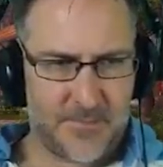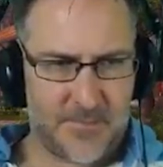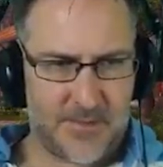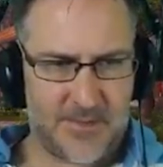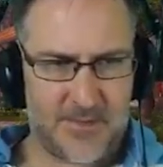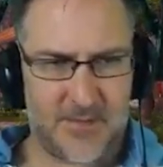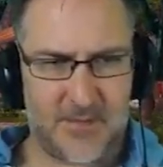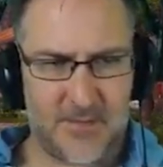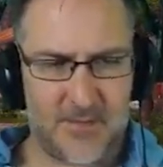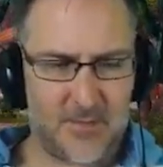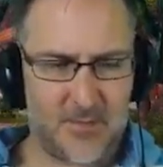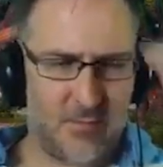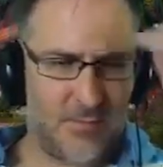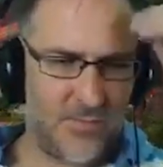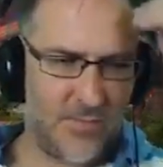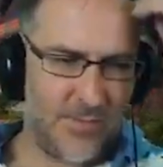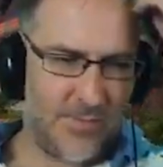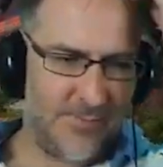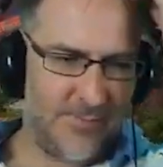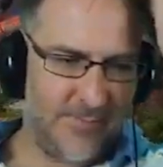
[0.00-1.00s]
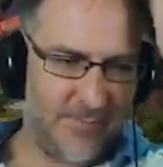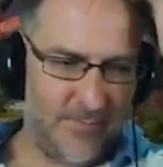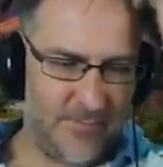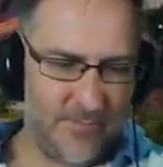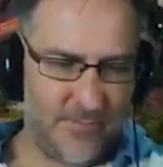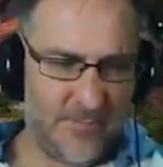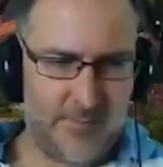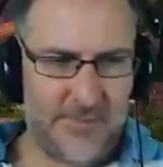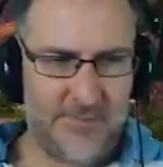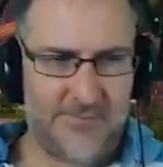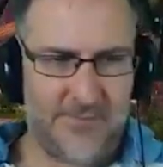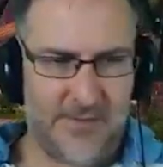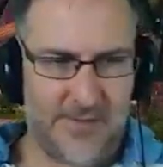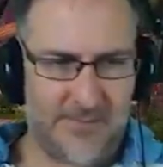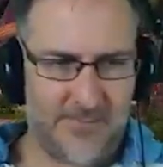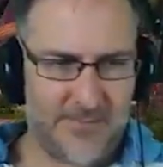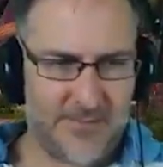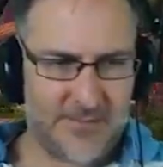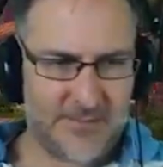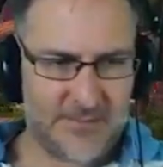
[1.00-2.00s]
I gotta re
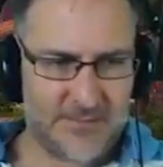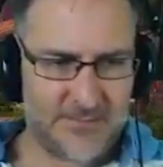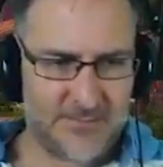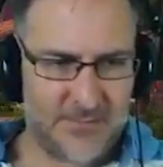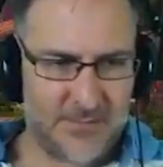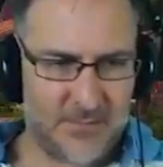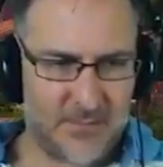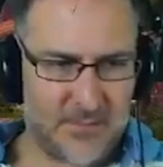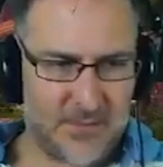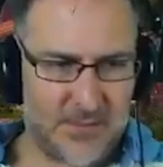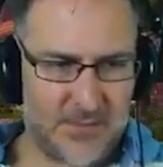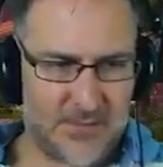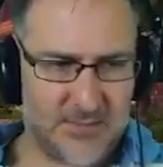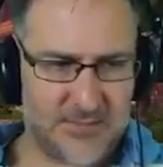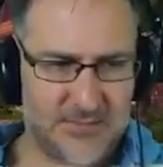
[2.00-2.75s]
revamp this. It's been a while.